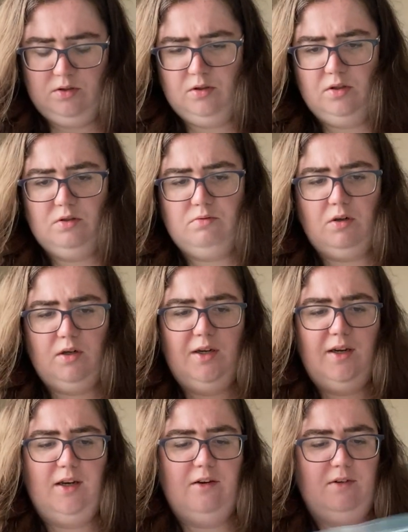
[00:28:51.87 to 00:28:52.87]
There's one
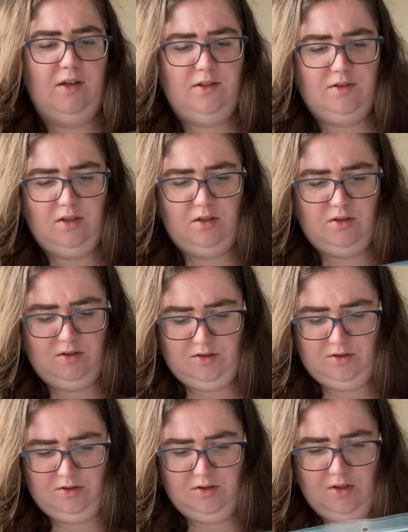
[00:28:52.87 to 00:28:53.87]
in here and it's got
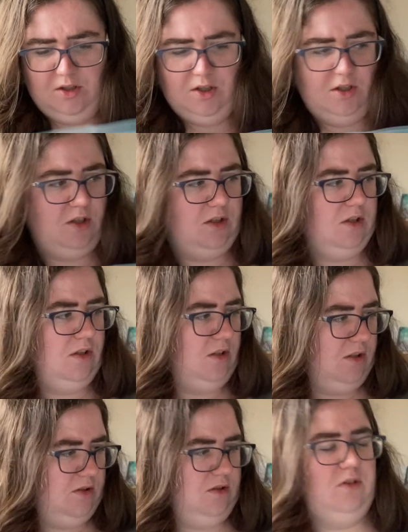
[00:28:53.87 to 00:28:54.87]
no, it
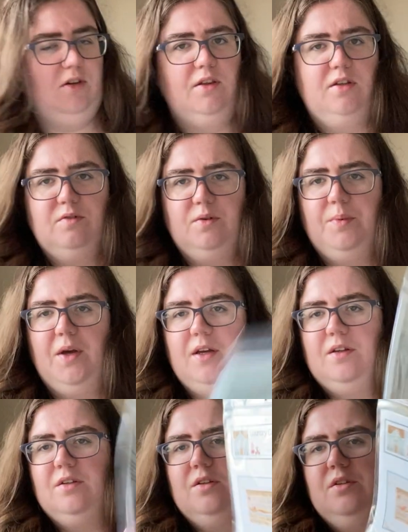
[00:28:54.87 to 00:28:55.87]
needs to go in the other
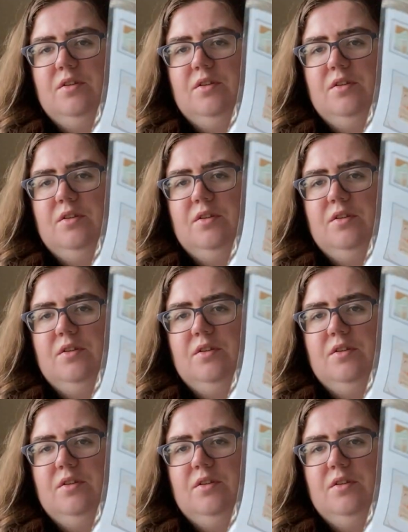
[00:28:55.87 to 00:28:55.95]
pile.